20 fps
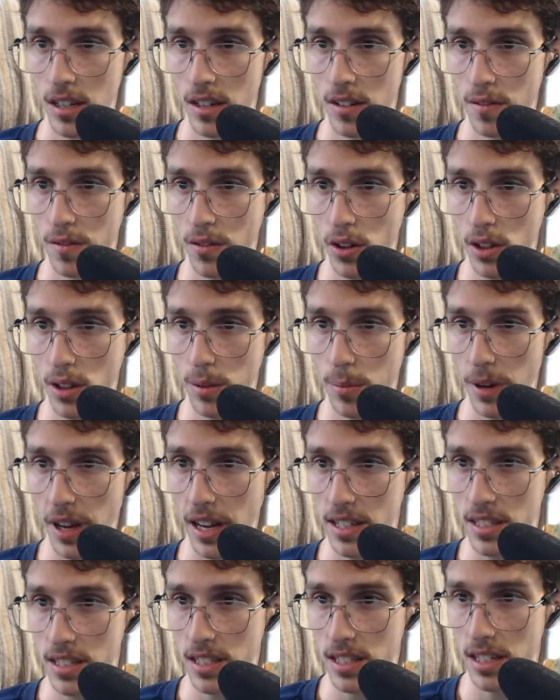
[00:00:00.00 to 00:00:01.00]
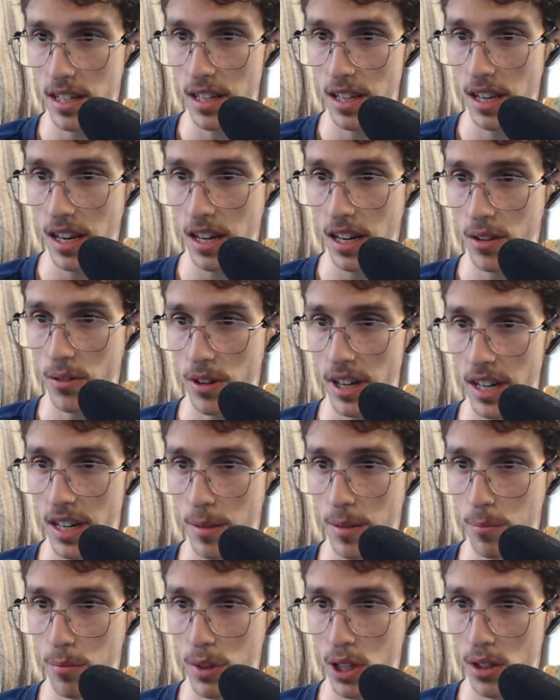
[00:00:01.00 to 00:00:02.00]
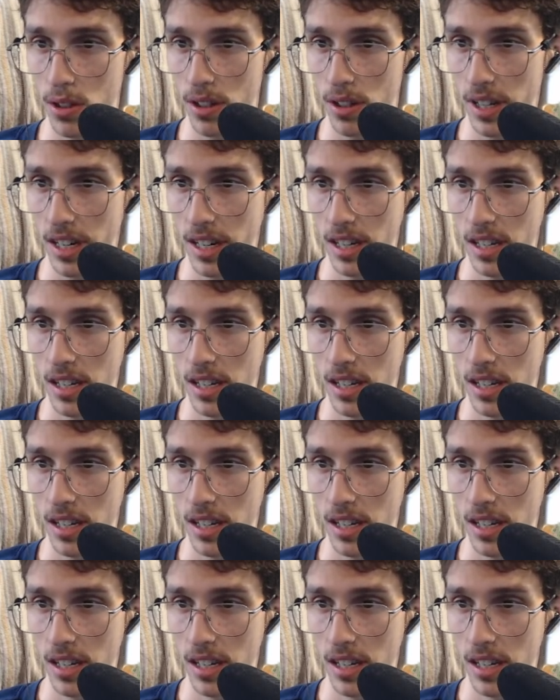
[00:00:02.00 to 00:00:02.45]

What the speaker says: Full opacity. I don't want any blurring.